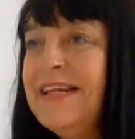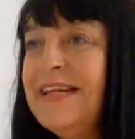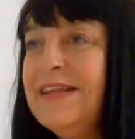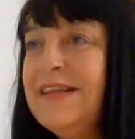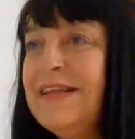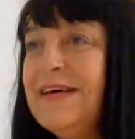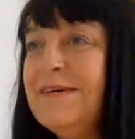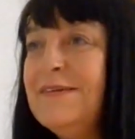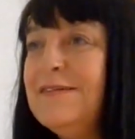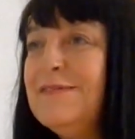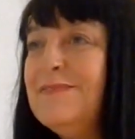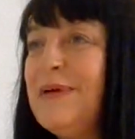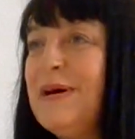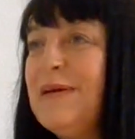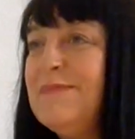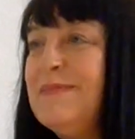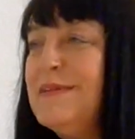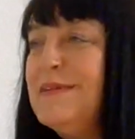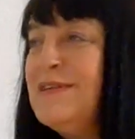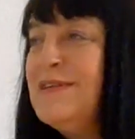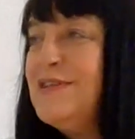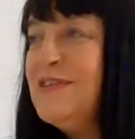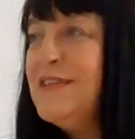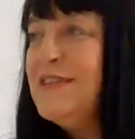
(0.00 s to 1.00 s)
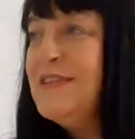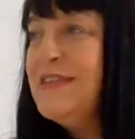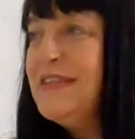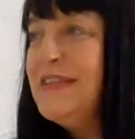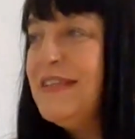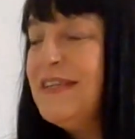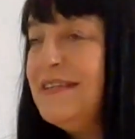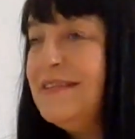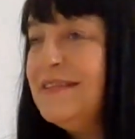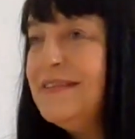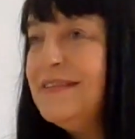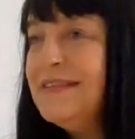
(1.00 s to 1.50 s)
in those publishers,
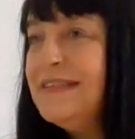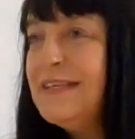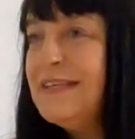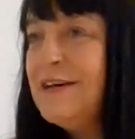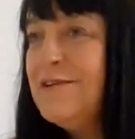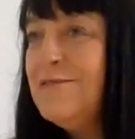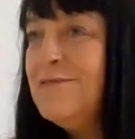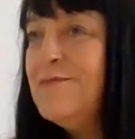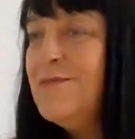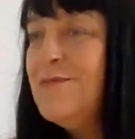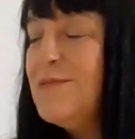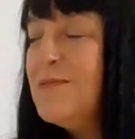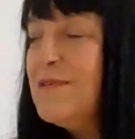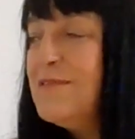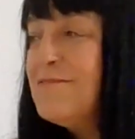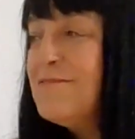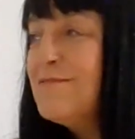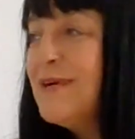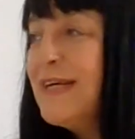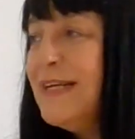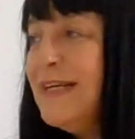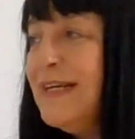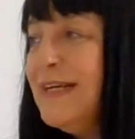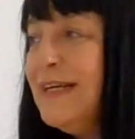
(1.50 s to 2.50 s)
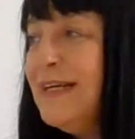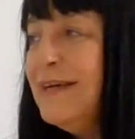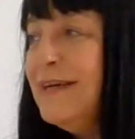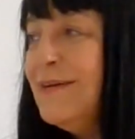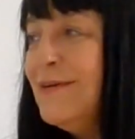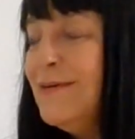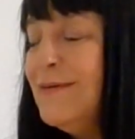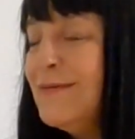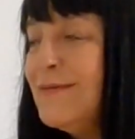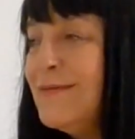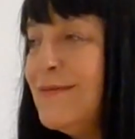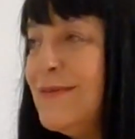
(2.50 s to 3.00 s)
and so what we've really
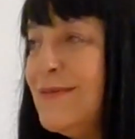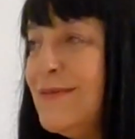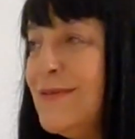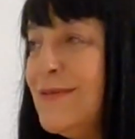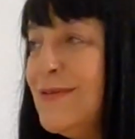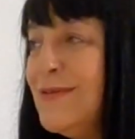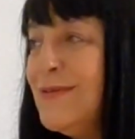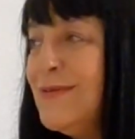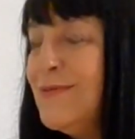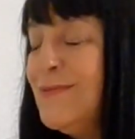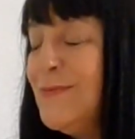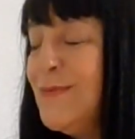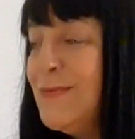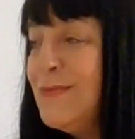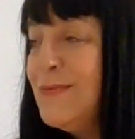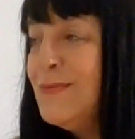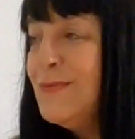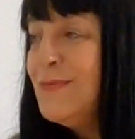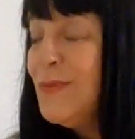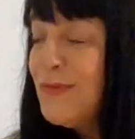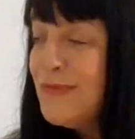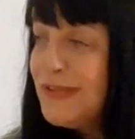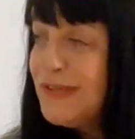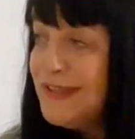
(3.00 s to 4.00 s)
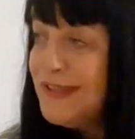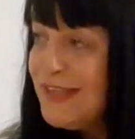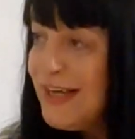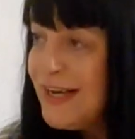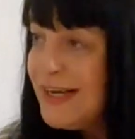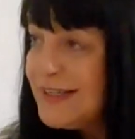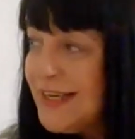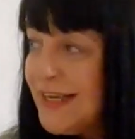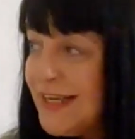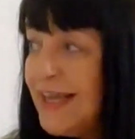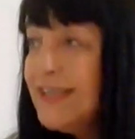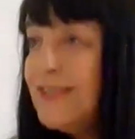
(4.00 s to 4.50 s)
got to do, and what the
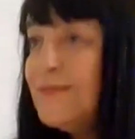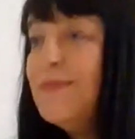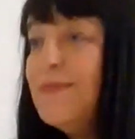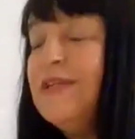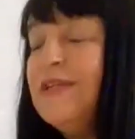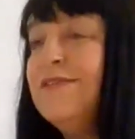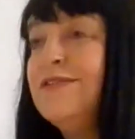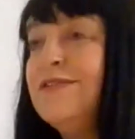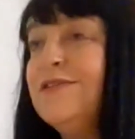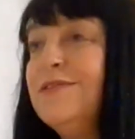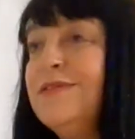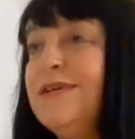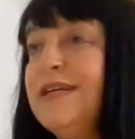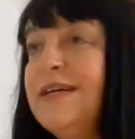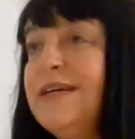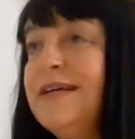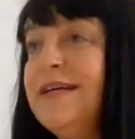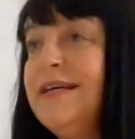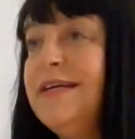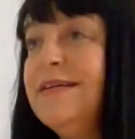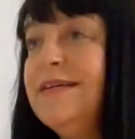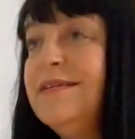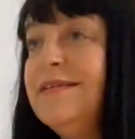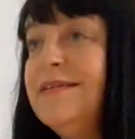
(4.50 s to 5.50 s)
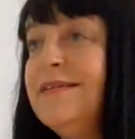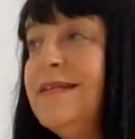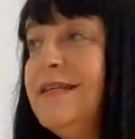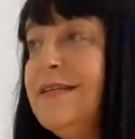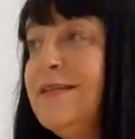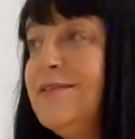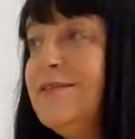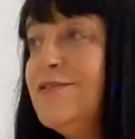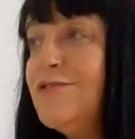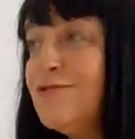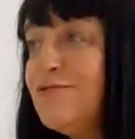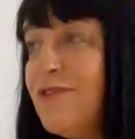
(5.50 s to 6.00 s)
sector has been doing,
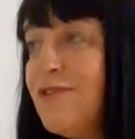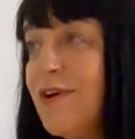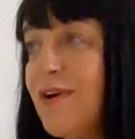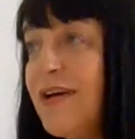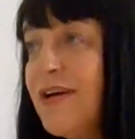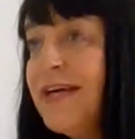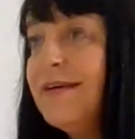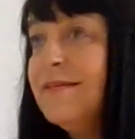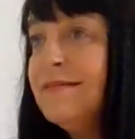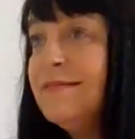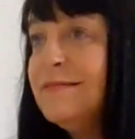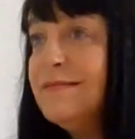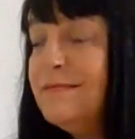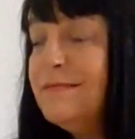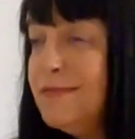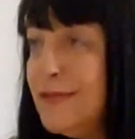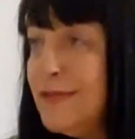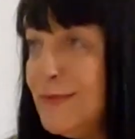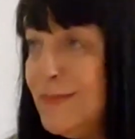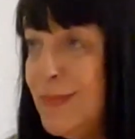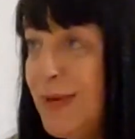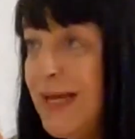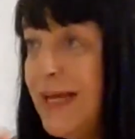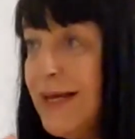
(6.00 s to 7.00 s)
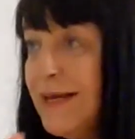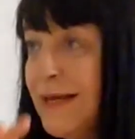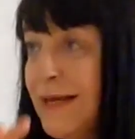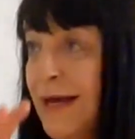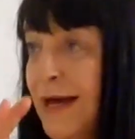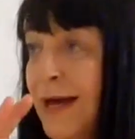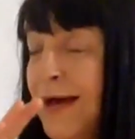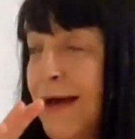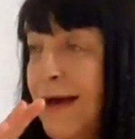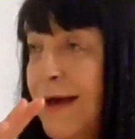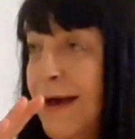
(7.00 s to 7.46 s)
is trying to make